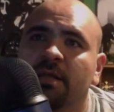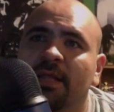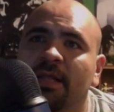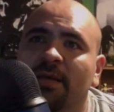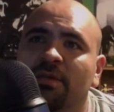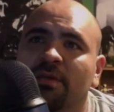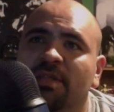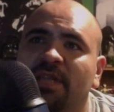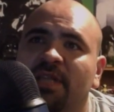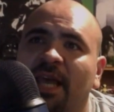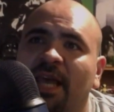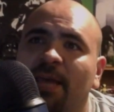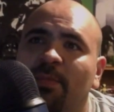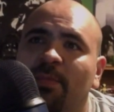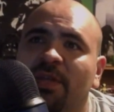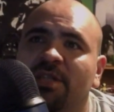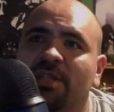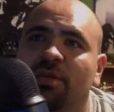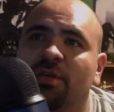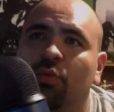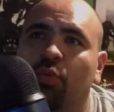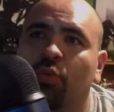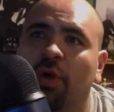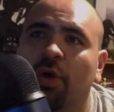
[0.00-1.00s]
Sammy
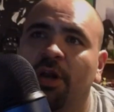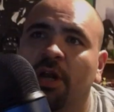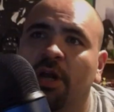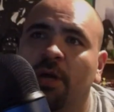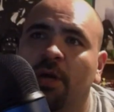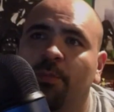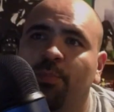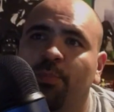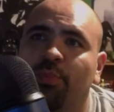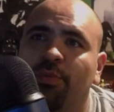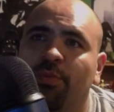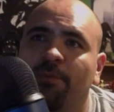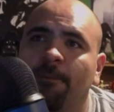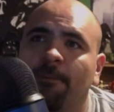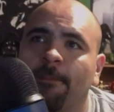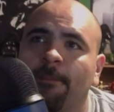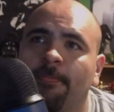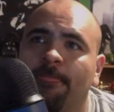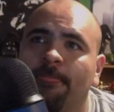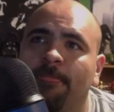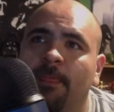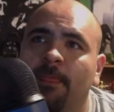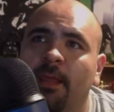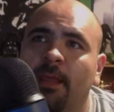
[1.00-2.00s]
to run up
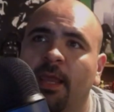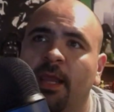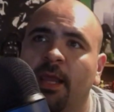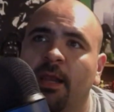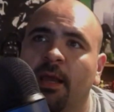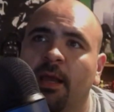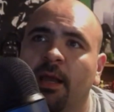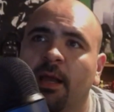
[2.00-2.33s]
and